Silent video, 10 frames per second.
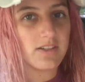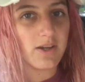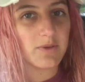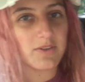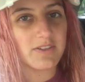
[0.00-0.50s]
So
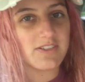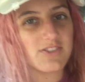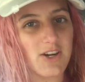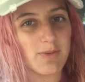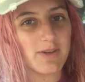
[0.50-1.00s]
now we're going to
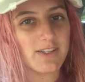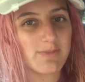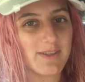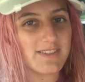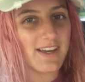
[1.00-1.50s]
Starbucks
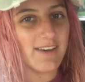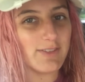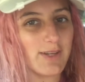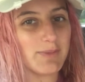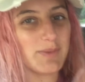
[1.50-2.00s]
because I haven't
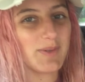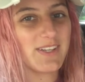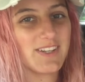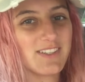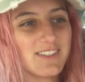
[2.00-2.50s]
had my
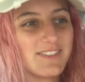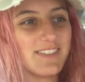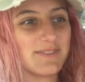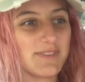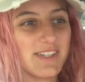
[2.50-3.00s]
morning coffee
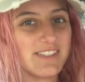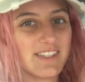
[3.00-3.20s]
and I'm very